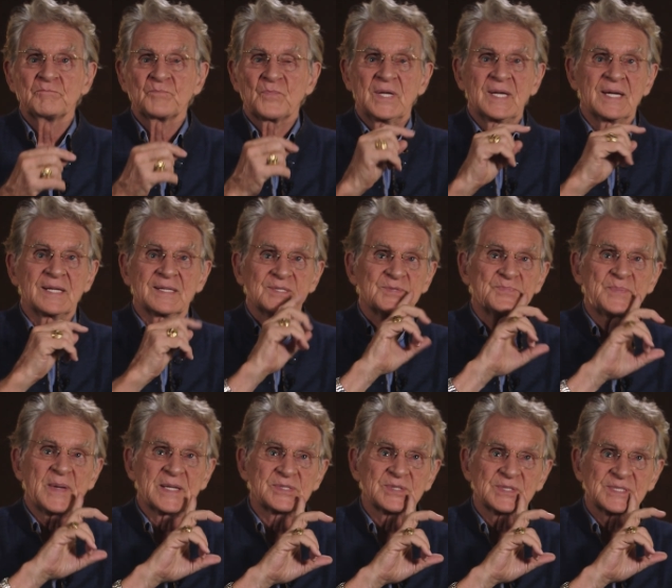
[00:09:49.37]
He had a
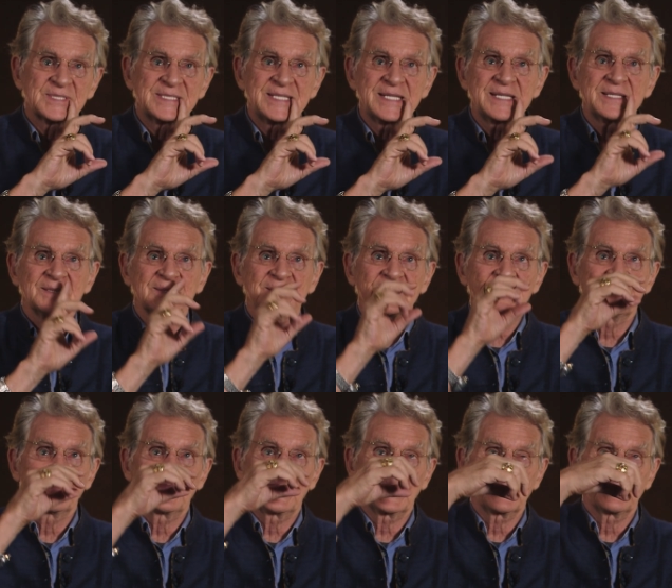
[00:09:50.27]
special seal,
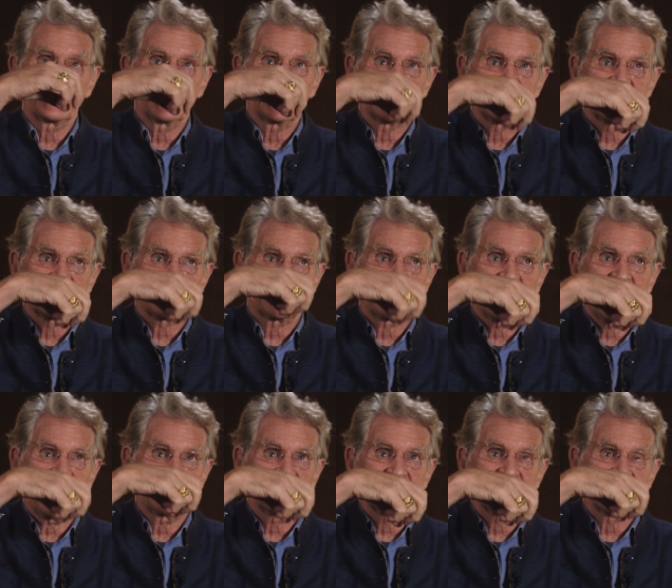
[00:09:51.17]
one of his
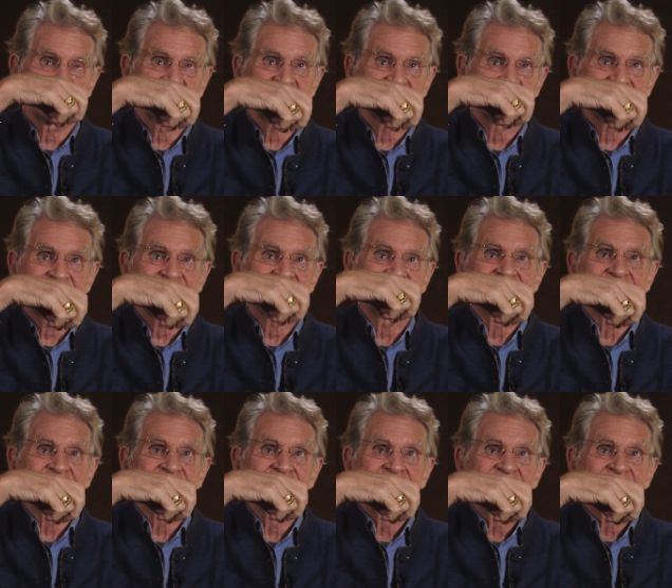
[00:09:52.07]
crowns on his
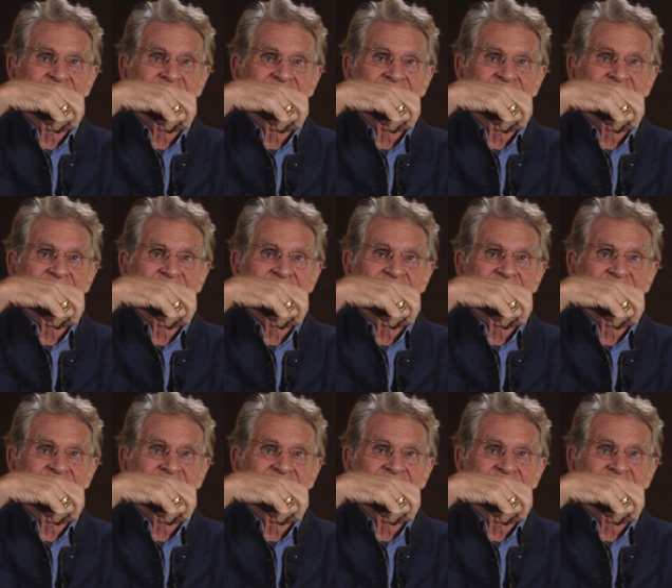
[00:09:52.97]
teeth,